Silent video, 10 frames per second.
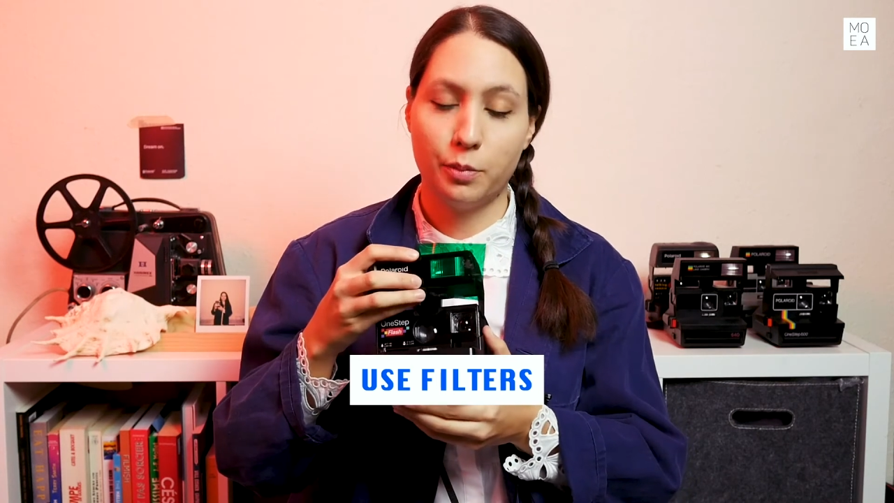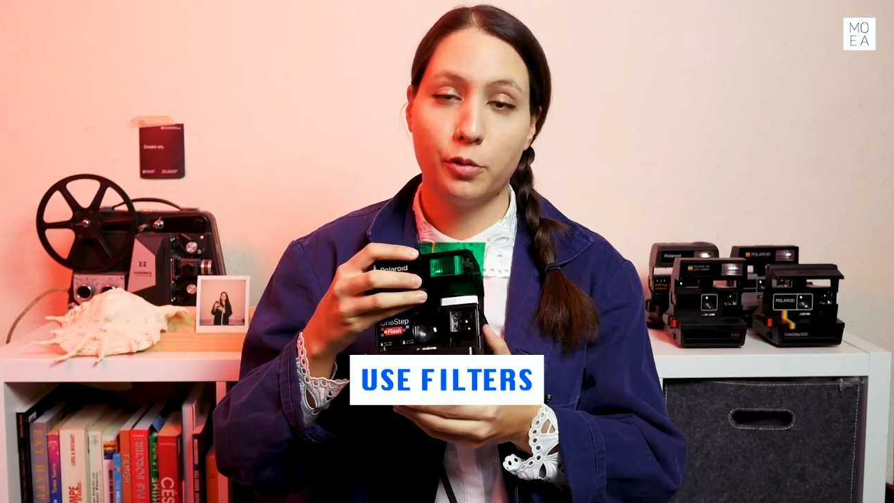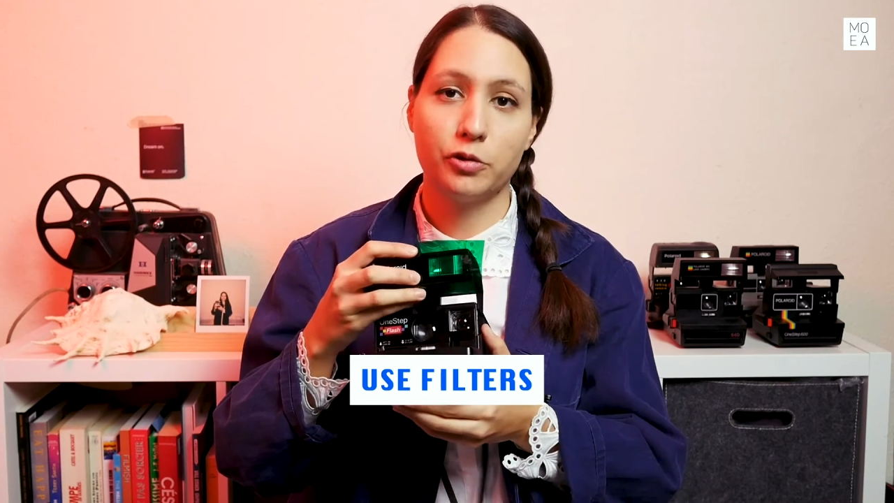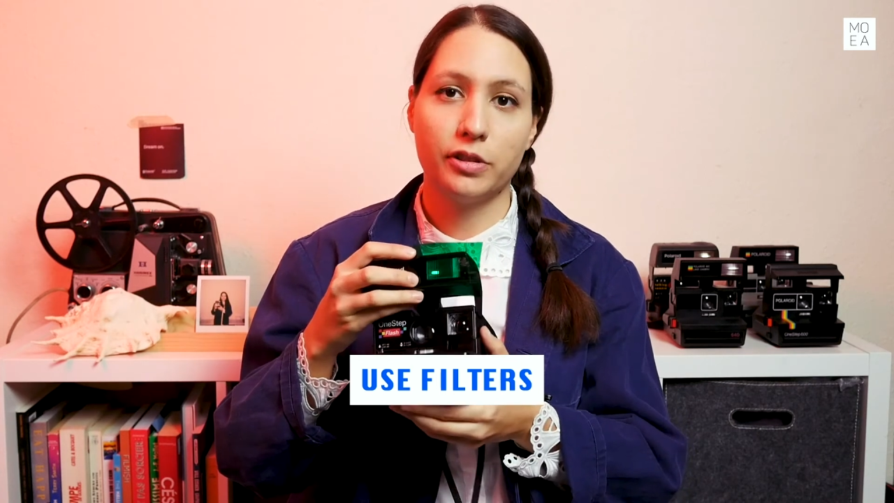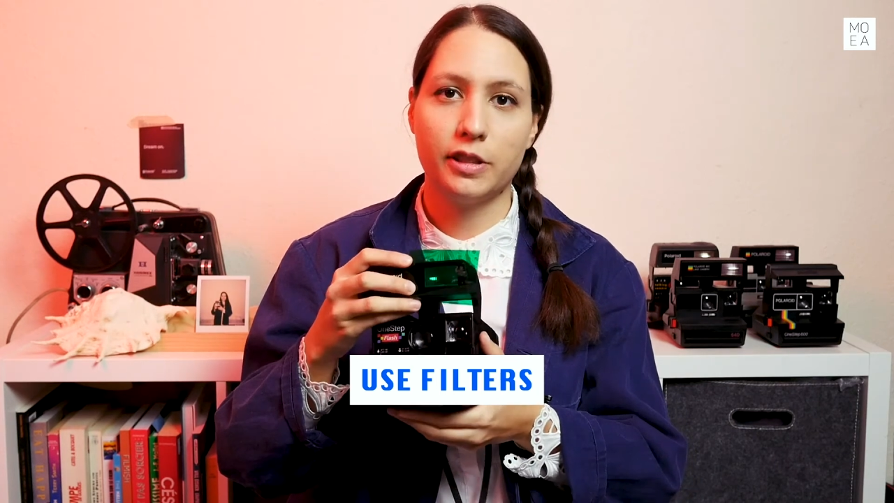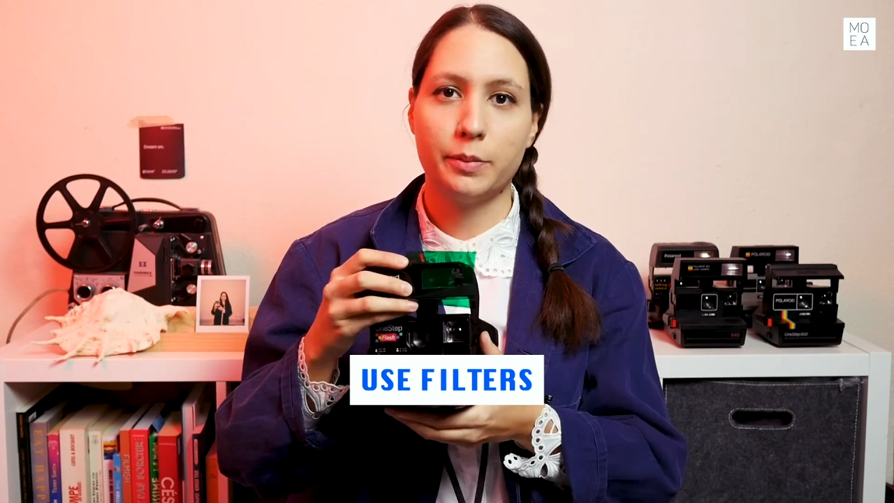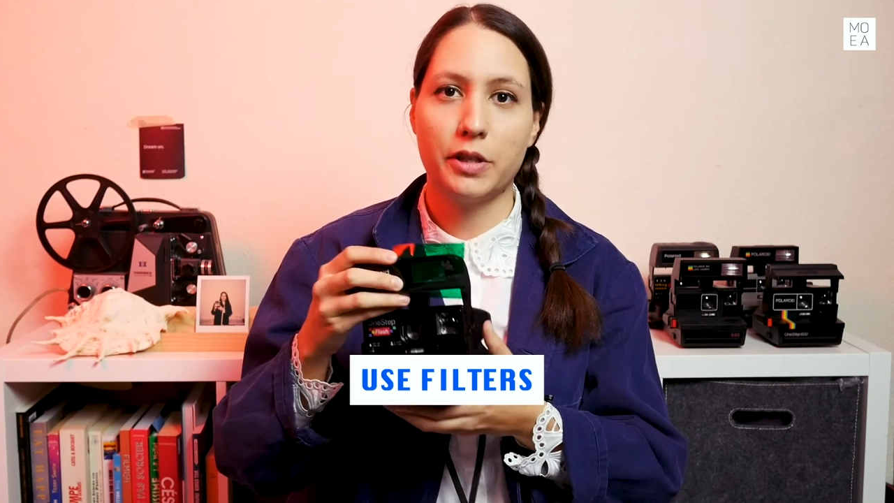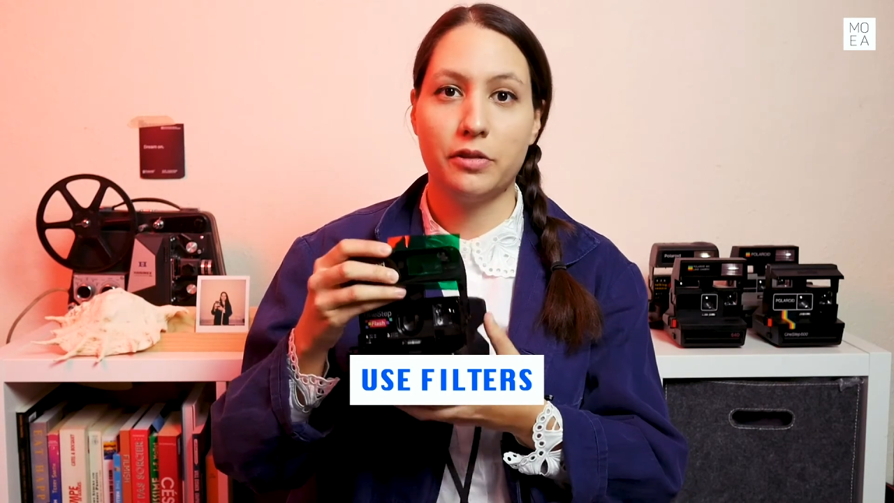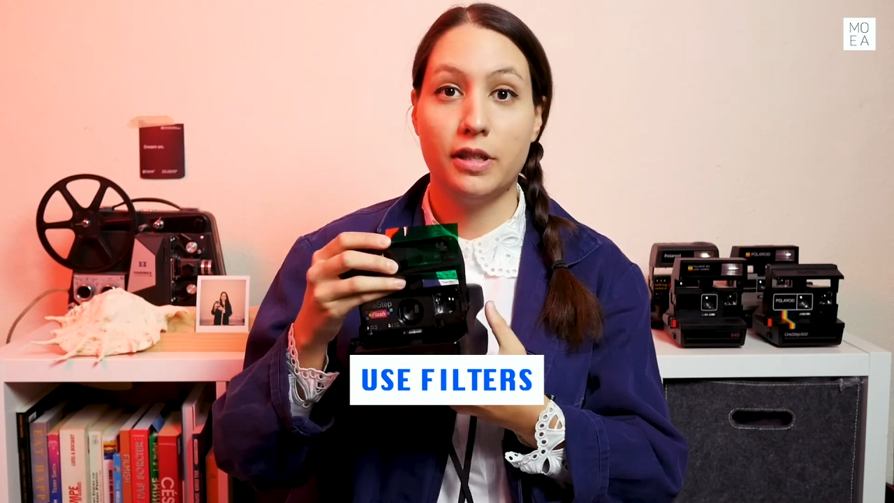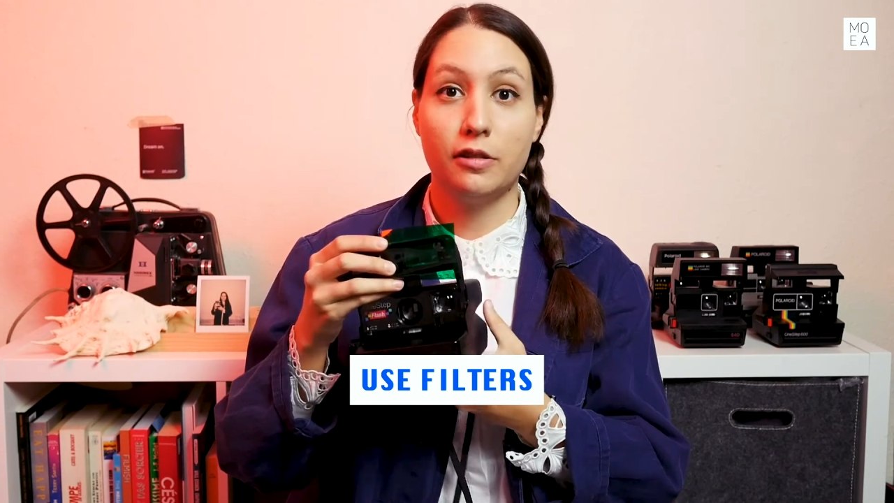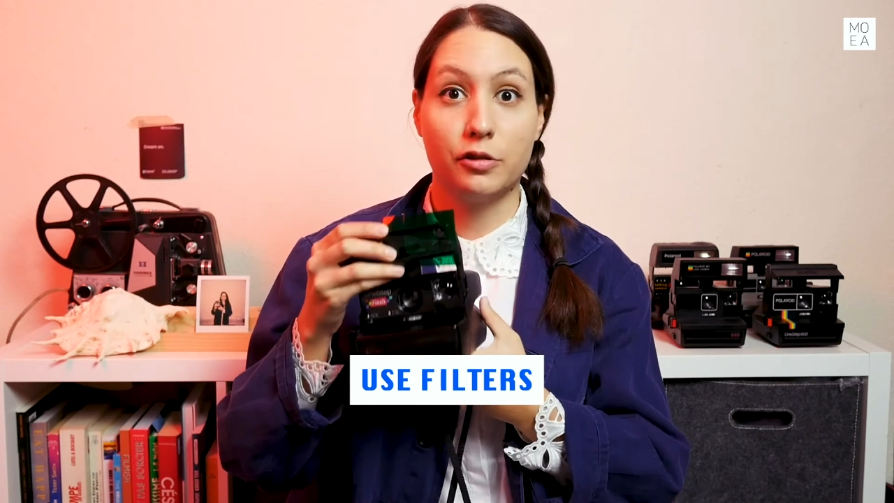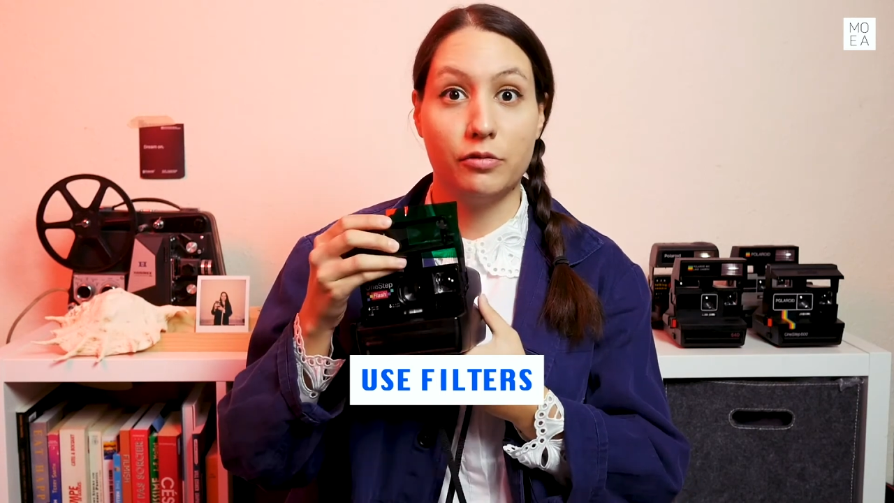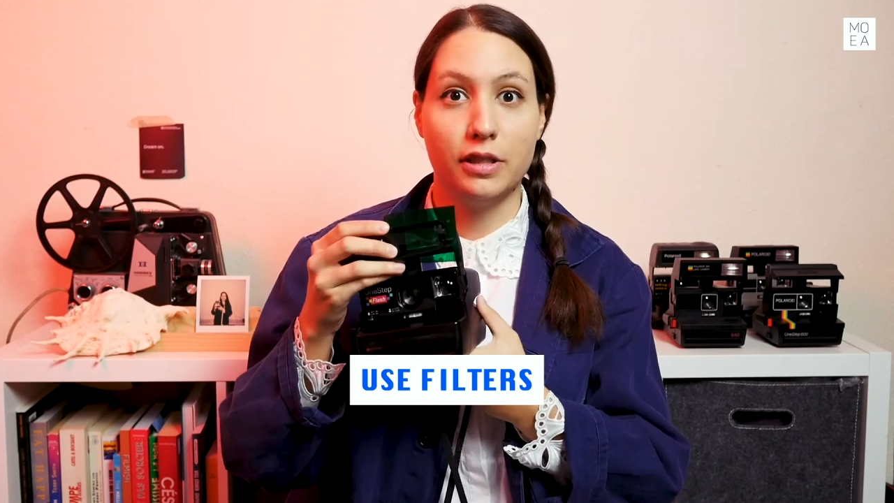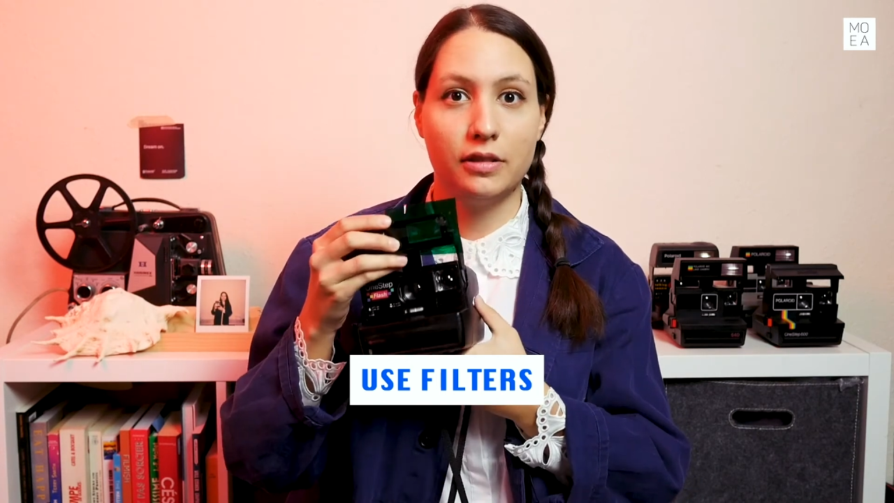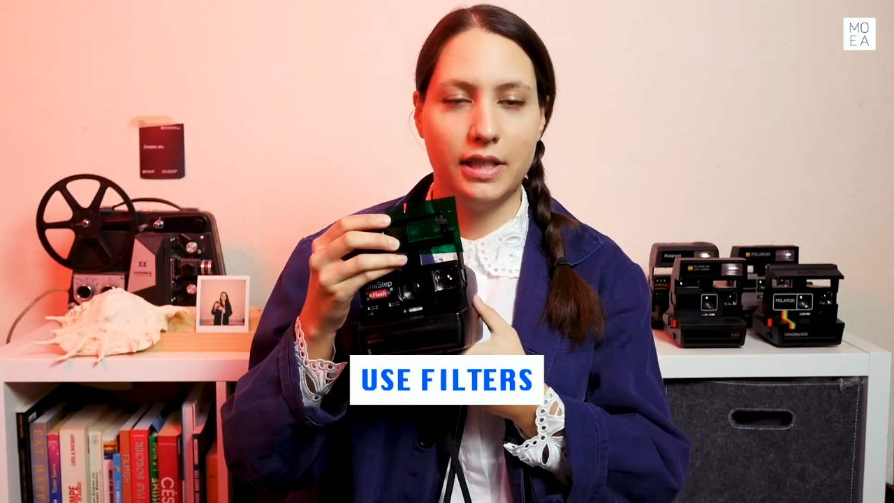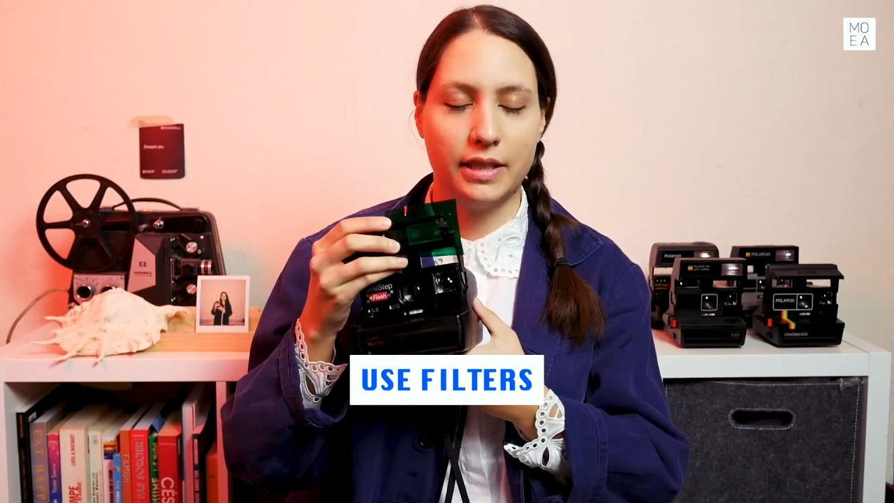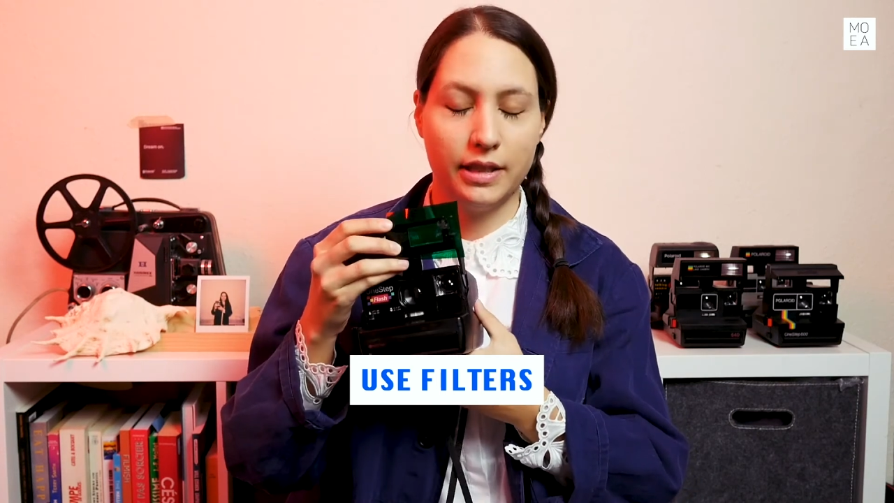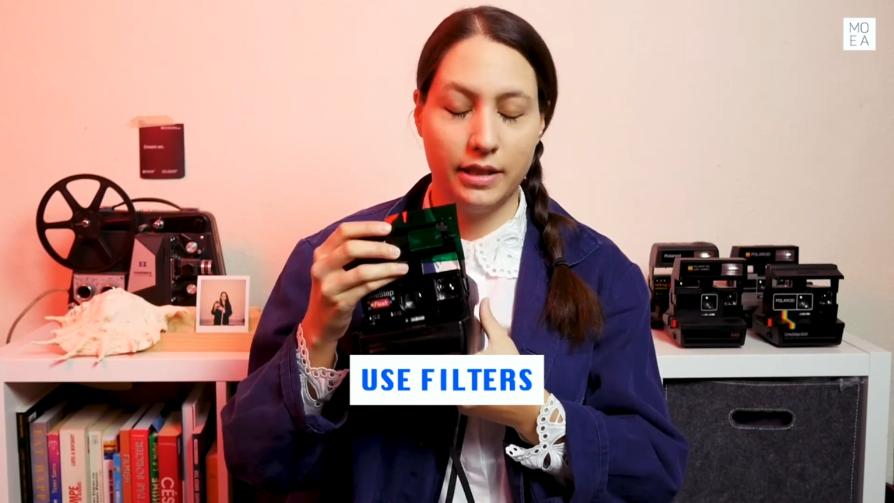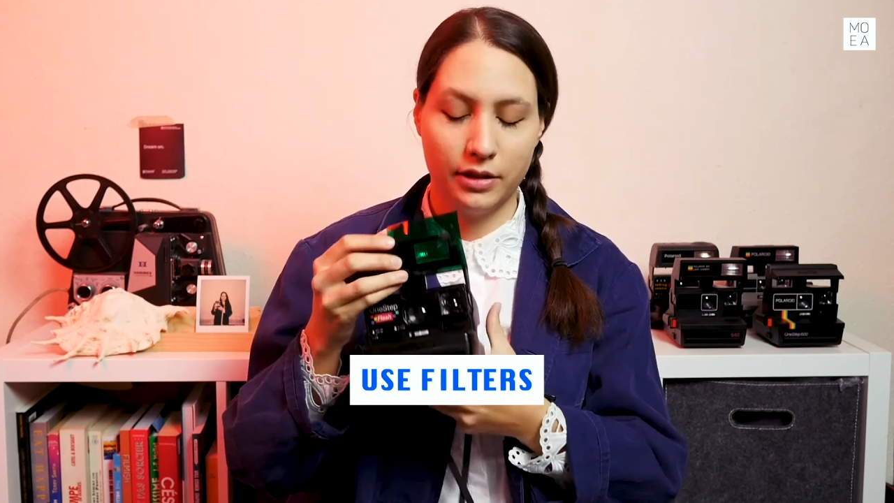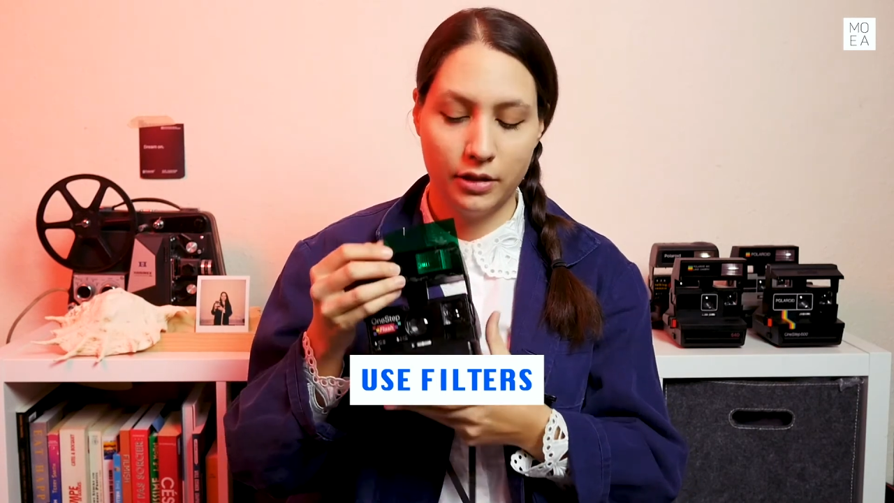portrait especially, it looks really good like
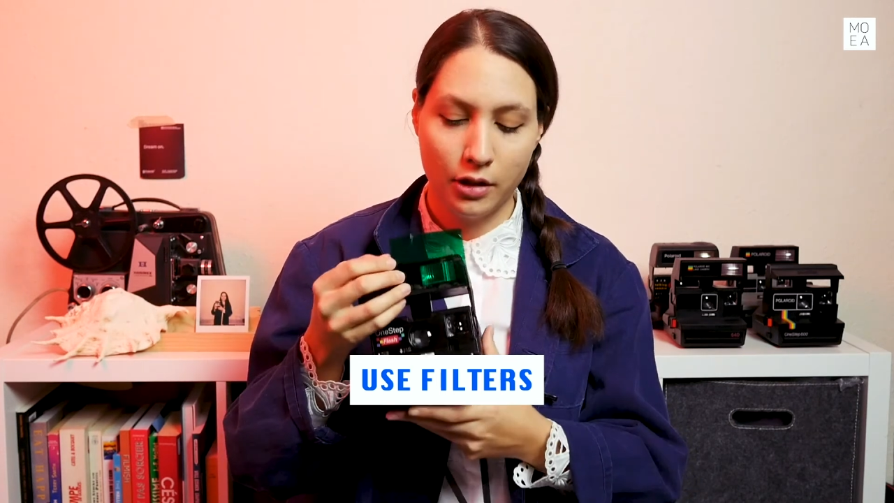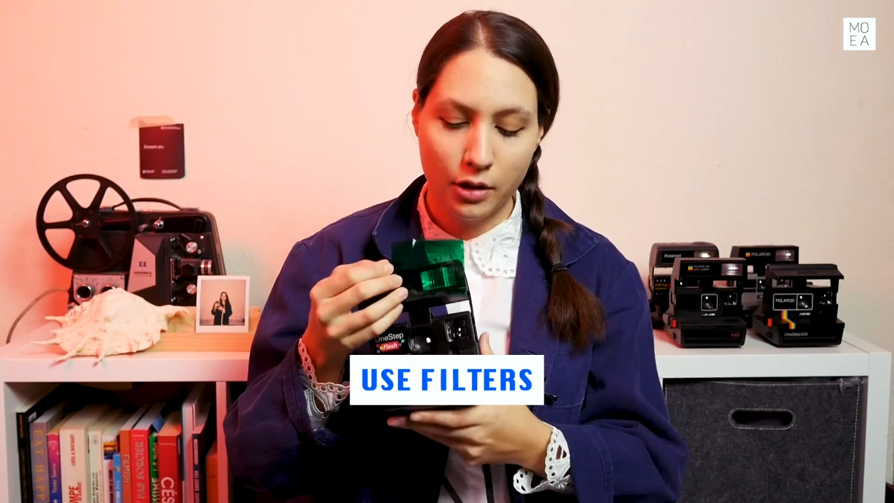this,